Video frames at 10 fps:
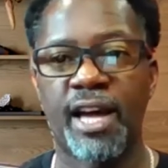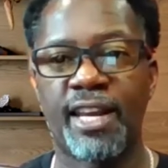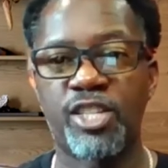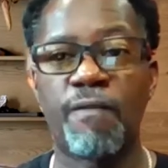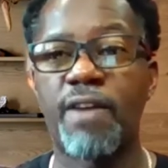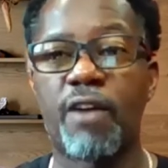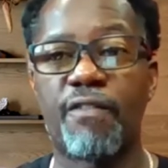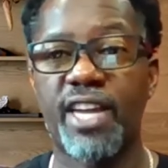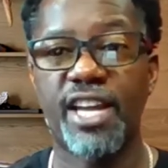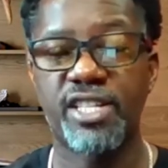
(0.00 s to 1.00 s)
And there's no
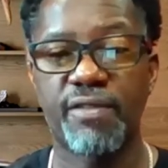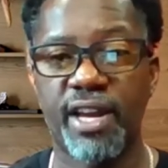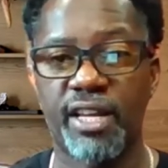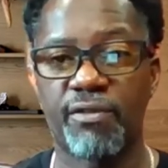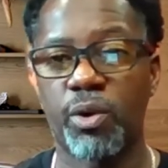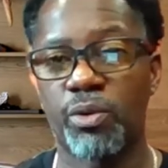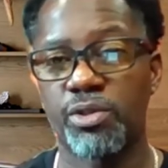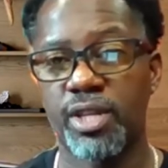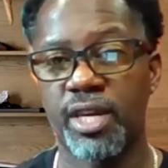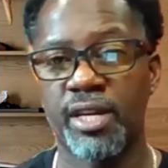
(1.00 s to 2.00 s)
verification of any of
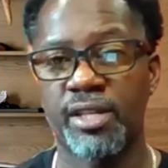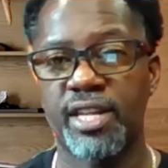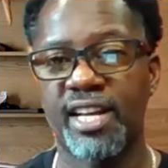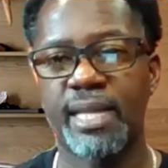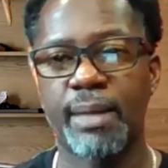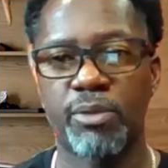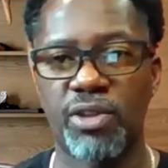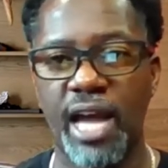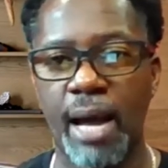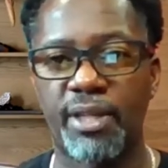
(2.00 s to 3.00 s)
those things except
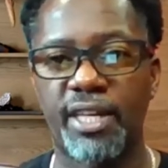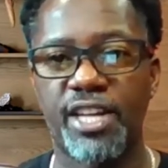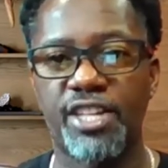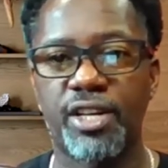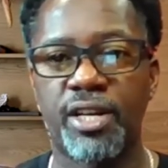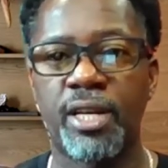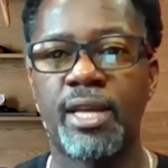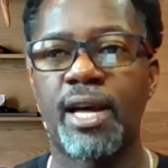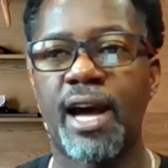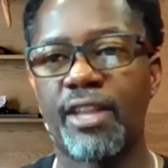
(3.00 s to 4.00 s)
through the application,
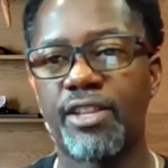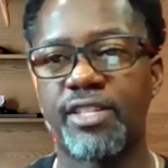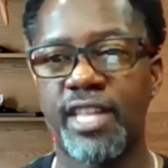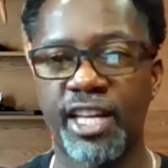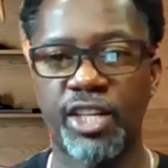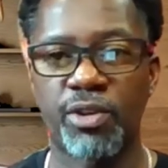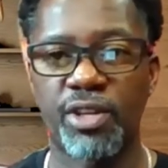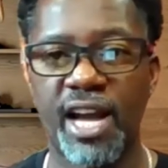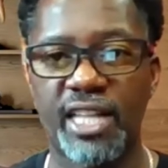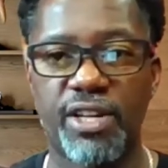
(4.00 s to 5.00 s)
either sending you
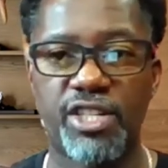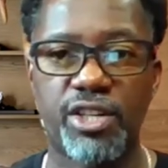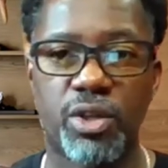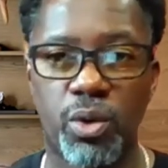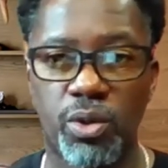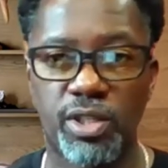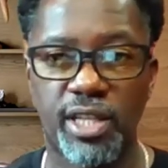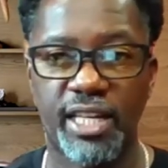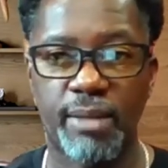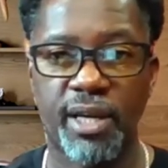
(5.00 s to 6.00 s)
the activation code to
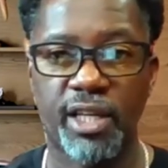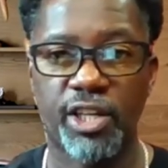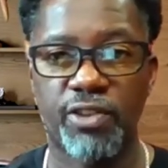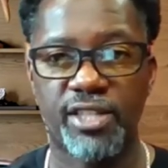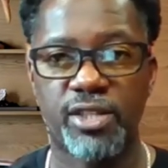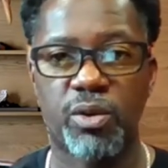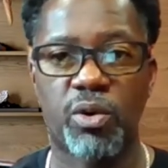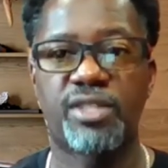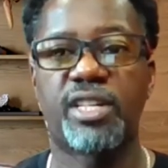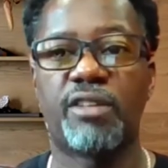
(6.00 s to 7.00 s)
that email address
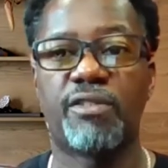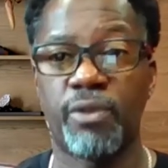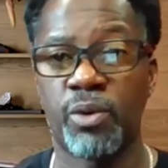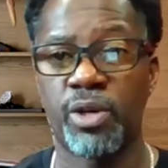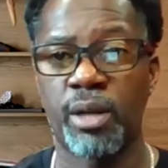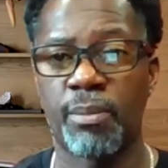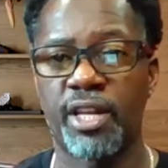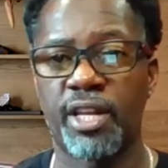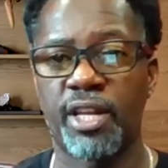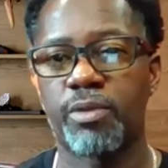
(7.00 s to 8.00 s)
or cell phone
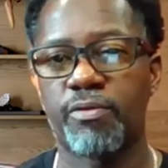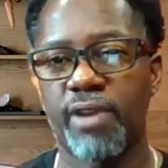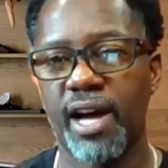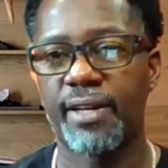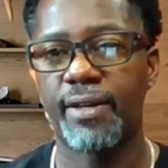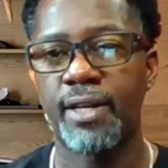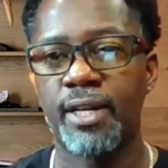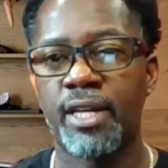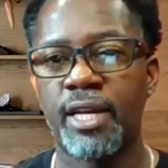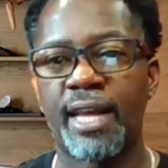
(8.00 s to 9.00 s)
number that you provided.
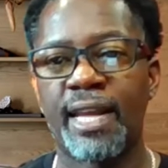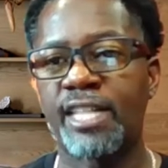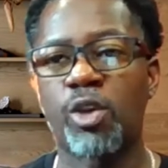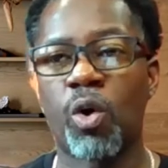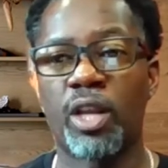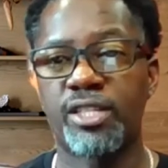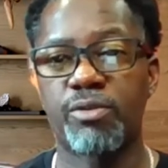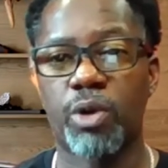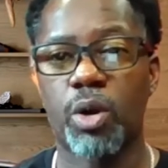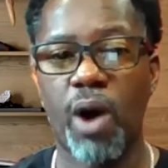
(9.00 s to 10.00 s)
And that's all
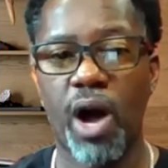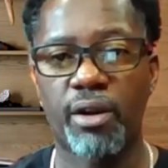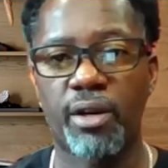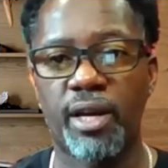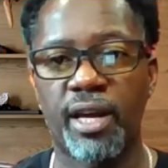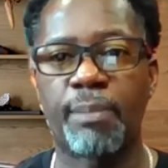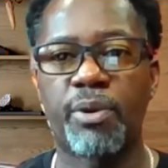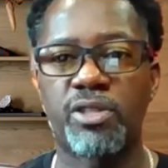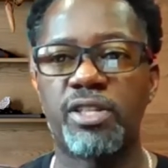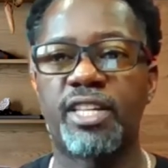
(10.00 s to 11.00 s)
that's required. And
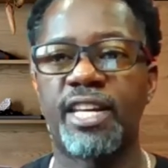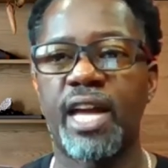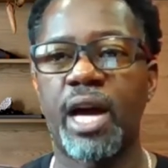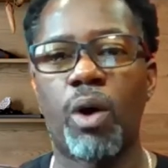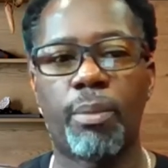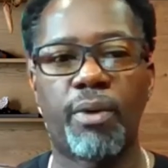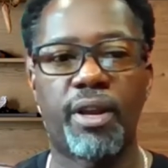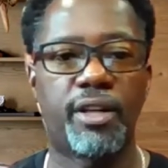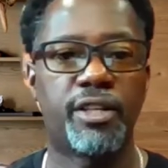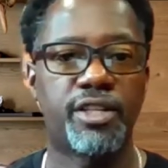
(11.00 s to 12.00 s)
that person can now
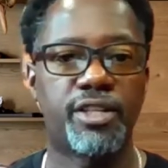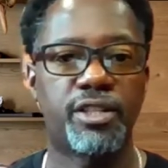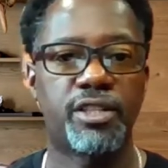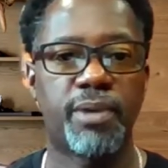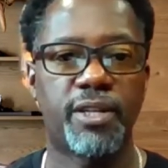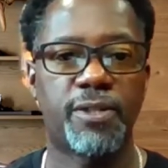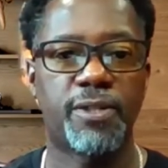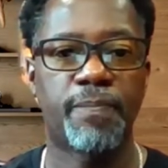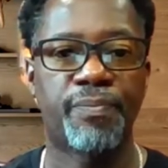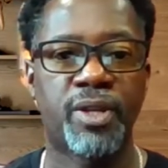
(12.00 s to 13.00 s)
operate in a digital
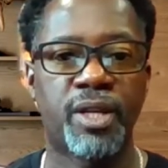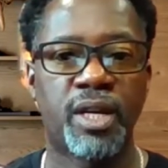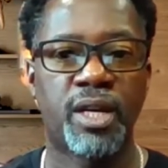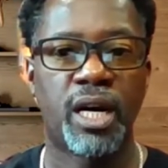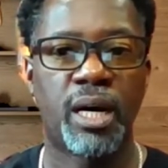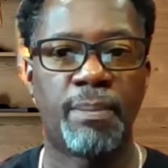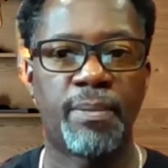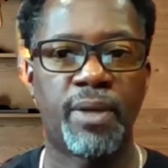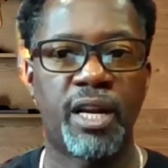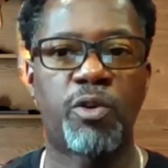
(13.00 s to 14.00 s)
space.
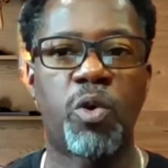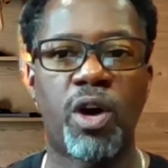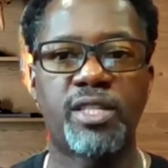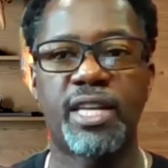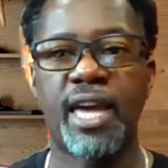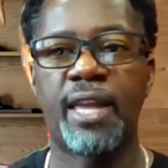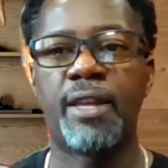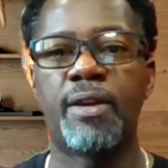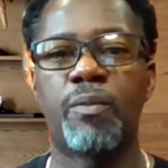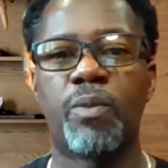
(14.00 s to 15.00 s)
And of course,
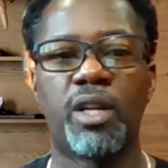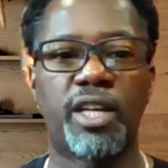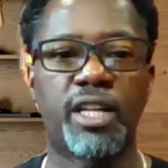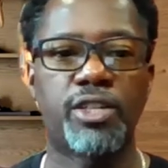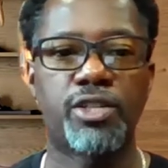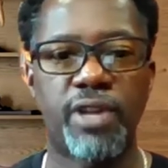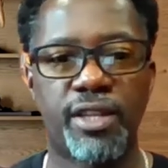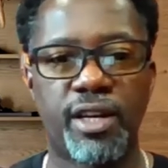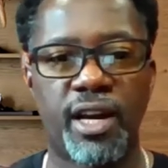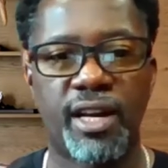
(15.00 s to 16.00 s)
again, we're looking to
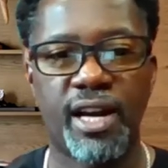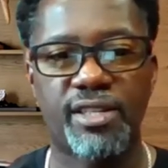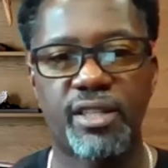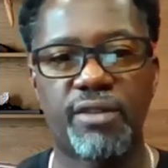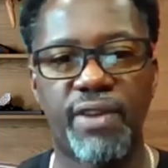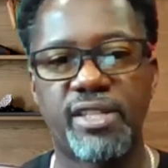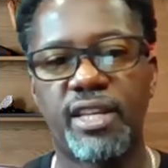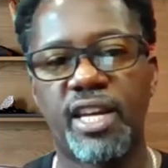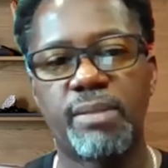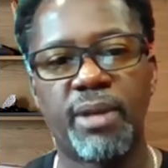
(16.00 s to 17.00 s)
strengthen our national defense
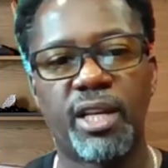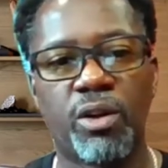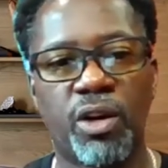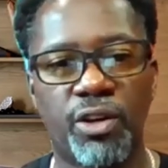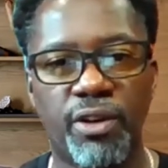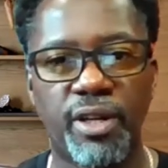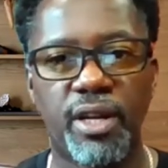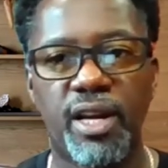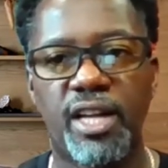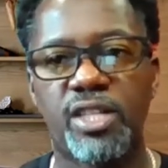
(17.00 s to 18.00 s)
against money
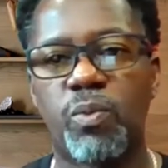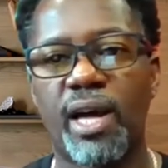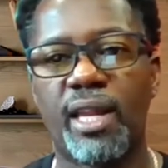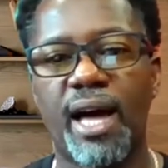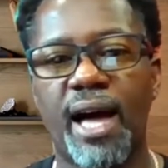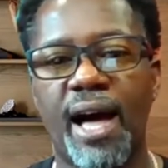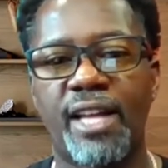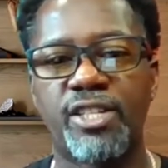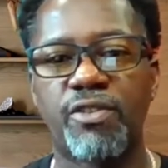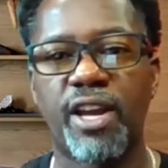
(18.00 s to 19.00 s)
laundering, as well
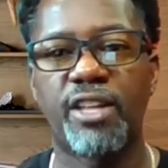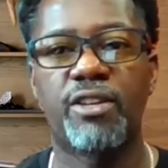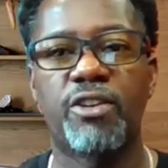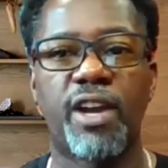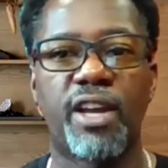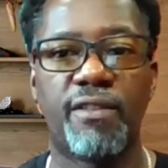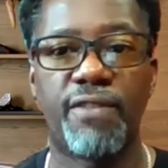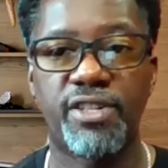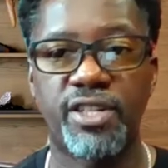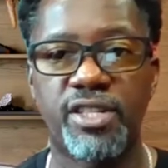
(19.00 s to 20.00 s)
as create greater
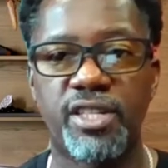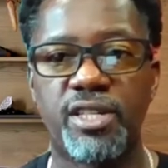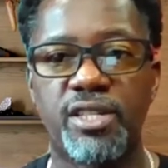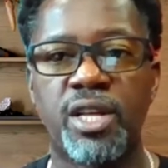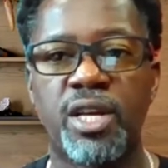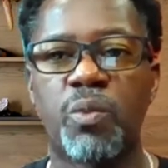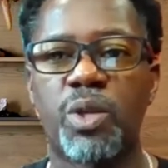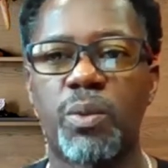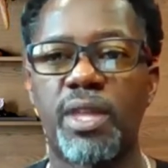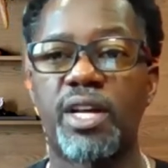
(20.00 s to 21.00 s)
efficiencies
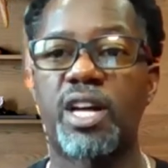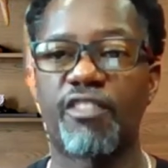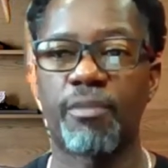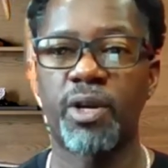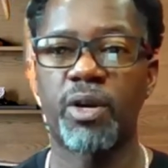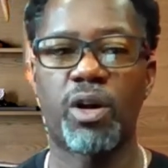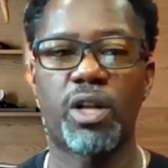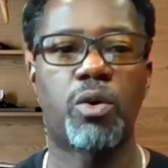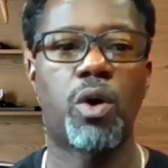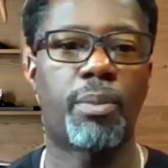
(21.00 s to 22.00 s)
with the way the government
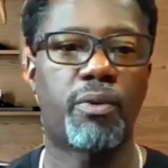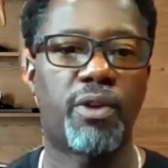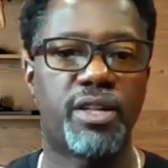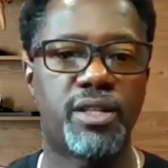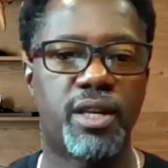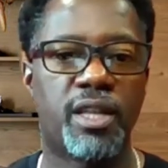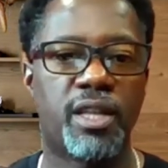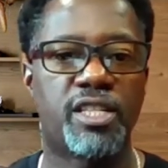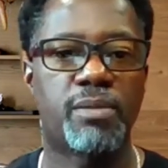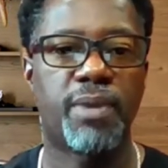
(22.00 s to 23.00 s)
also operates
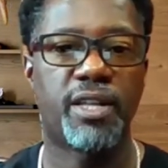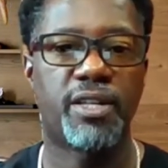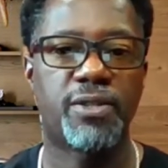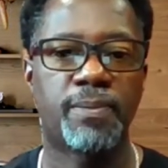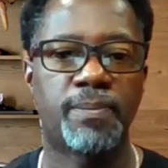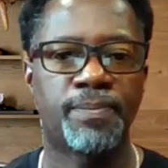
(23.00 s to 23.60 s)
in this space.